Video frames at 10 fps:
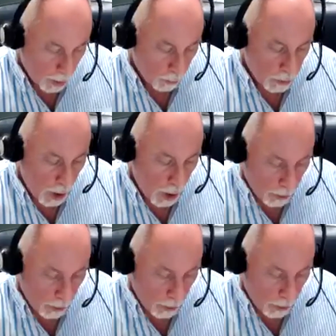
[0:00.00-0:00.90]
when
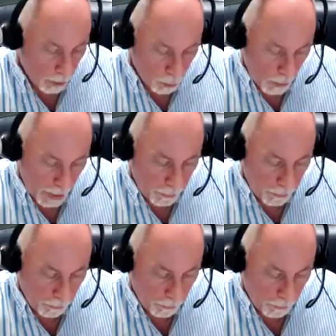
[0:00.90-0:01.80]
God poured out
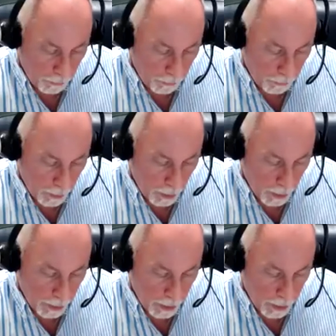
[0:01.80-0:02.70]
his wrathful
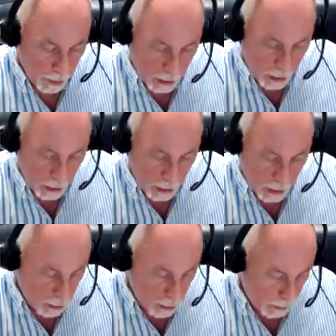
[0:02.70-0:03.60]
his and his
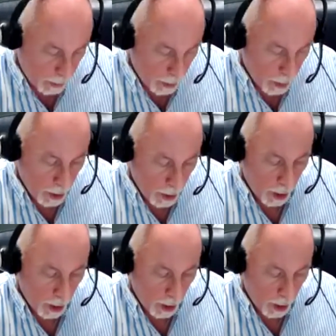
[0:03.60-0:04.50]
punishment
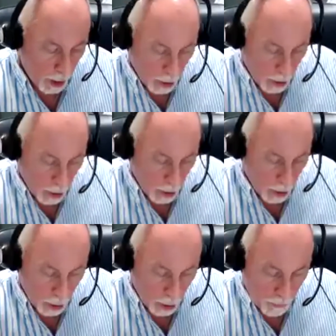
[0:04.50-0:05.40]
on Jesus
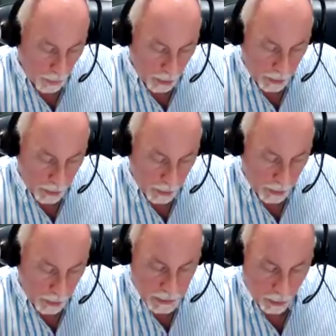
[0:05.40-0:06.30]
who took
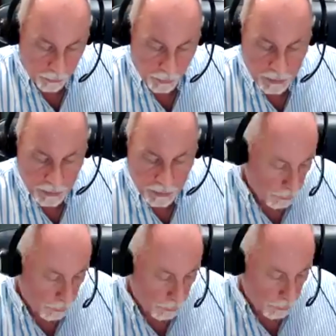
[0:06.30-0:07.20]
upon himself this
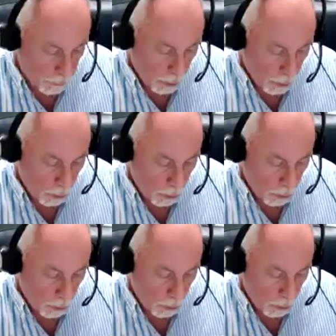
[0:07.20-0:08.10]
of all those
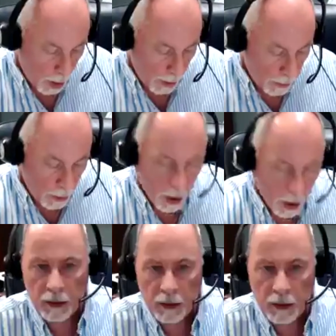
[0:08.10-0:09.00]
who God
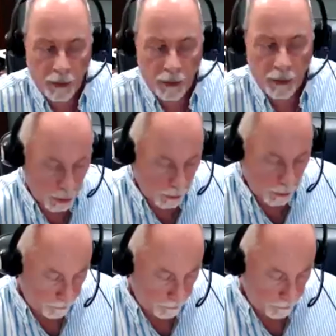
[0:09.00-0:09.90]
called unto
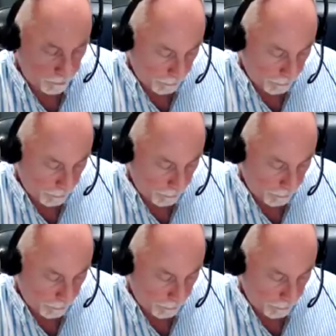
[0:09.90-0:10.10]
salvation.